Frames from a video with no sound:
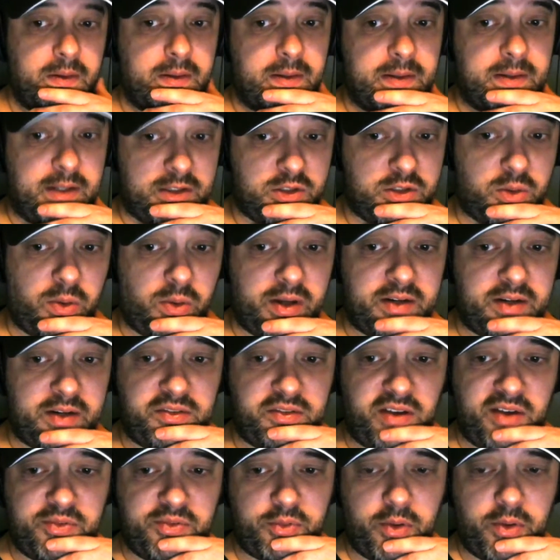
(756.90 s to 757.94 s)
That's quite a
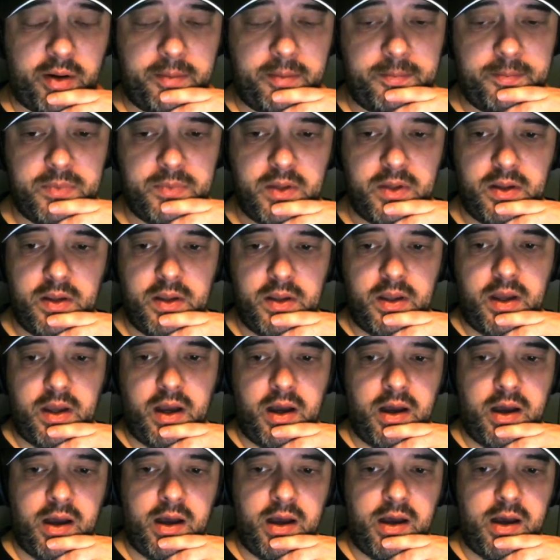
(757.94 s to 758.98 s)
tough one.
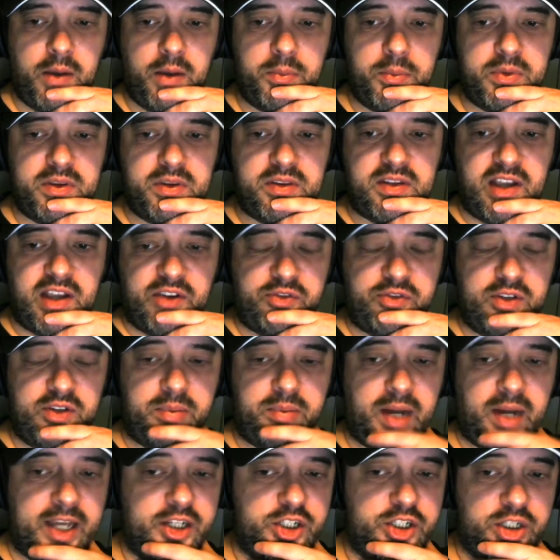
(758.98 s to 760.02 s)
I would definitely
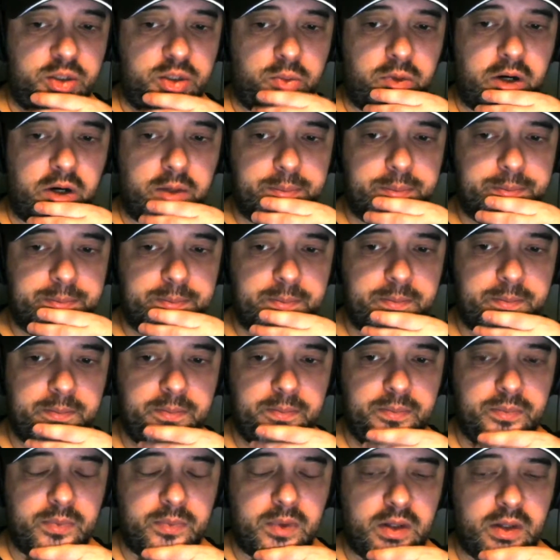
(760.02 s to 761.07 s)
play Chilwell.
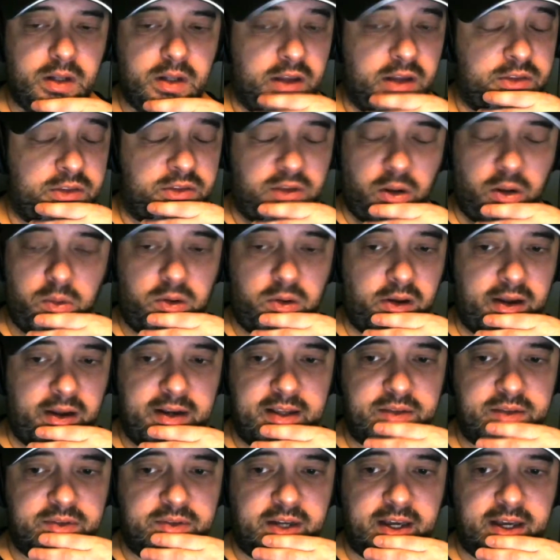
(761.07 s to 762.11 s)
I don't like
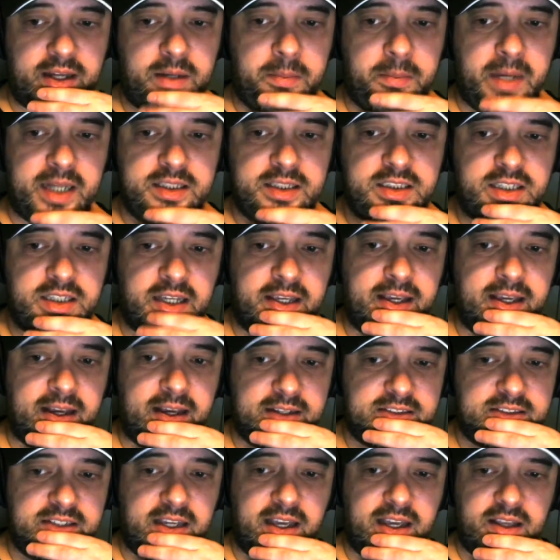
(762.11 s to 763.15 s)
leaving out the Man City
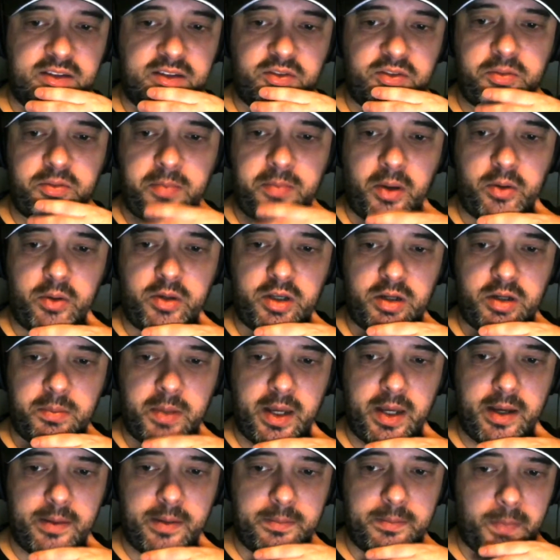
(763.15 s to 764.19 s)
asset, as I've spoken
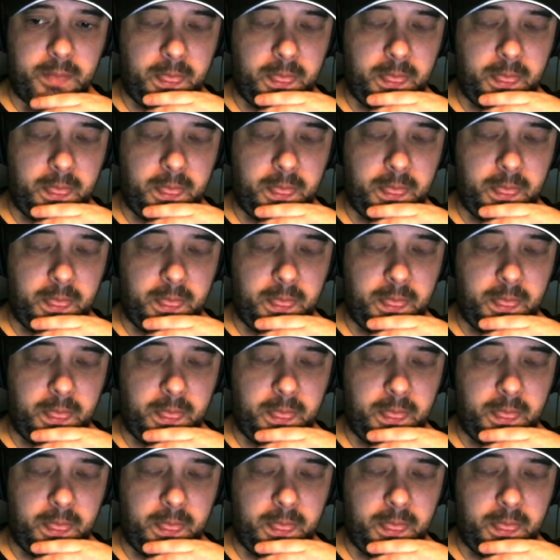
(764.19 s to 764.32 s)
about.